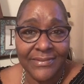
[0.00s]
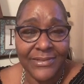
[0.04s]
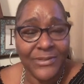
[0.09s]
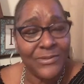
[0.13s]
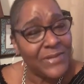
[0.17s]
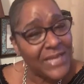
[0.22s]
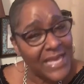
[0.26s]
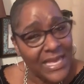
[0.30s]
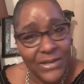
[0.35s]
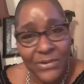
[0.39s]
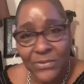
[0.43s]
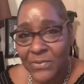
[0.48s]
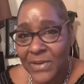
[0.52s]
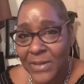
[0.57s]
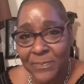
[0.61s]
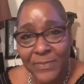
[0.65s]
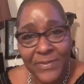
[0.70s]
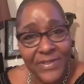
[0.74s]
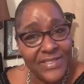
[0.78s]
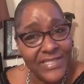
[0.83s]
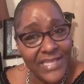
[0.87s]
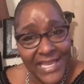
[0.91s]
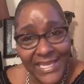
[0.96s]
you got a
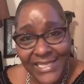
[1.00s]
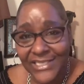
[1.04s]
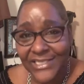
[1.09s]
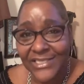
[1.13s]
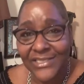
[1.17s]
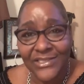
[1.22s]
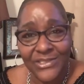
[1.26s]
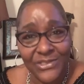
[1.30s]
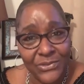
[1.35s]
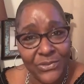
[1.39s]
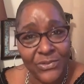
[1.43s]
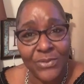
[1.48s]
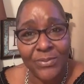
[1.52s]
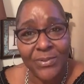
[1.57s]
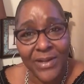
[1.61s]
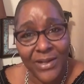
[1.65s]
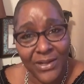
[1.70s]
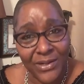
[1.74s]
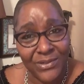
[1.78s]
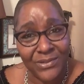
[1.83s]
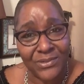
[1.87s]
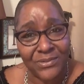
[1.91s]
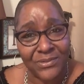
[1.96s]
reputation to
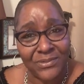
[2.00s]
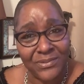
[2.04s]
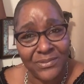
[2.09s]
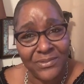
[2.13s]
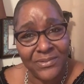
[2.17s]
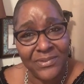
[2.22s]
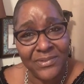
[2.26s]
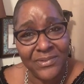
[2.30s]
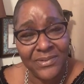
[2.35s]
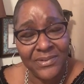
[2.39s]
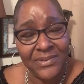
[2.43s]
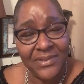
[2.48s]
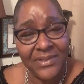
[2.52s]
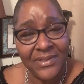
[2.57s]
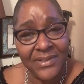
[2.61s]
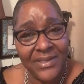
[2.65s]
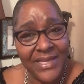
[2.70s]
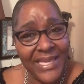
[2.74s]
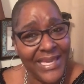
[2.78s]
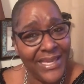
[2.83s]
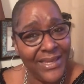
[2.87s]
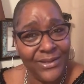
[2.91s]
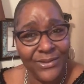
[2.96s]
uphold.
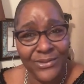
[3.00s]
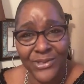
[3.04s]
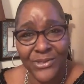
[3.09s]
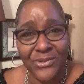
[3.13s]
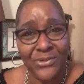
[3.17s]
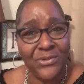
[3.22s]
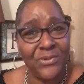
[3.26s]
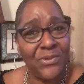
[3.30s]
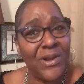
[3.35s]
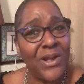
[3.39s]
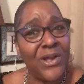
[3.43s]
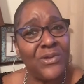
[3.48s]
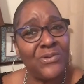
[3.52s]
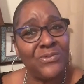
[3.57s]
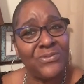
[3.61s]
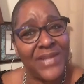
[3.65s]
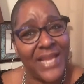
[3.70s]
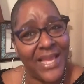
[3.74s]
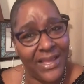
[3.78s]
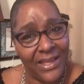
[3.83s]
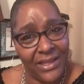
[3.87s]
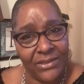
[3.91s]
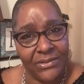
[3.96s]
Hell, you grown
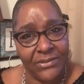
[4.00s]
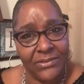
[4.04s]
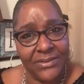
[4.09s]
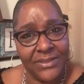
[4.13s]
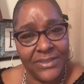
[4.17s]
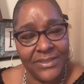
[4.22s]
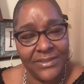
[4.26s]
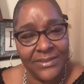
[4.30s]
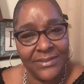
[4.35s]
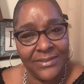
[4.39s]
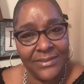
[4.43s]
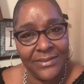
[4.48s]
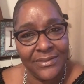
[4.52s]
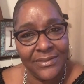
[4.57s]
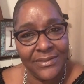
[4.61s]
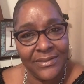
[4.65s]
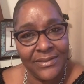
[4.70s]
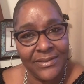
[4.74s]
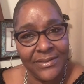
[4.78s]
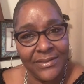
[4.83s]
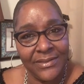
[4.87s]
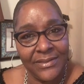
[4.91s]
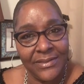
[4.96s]
now.
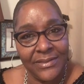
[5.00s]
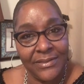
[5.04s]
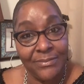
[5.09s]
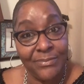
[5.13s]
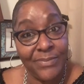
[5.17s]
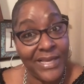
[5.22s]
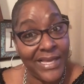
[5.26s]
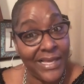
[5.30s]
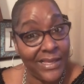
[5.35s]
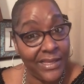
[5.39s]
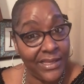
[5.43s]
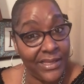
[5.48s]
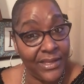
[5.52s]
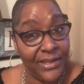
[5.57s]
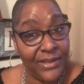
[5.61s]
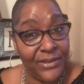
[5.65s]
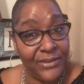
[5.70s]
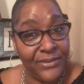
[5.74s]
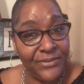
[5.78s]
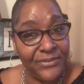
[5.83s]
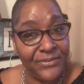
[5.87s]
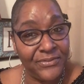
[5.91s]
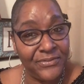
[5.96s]
Bye,
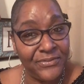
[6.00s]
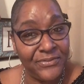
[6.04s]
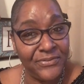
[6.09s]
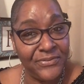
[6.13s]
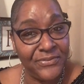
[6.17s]
y'all.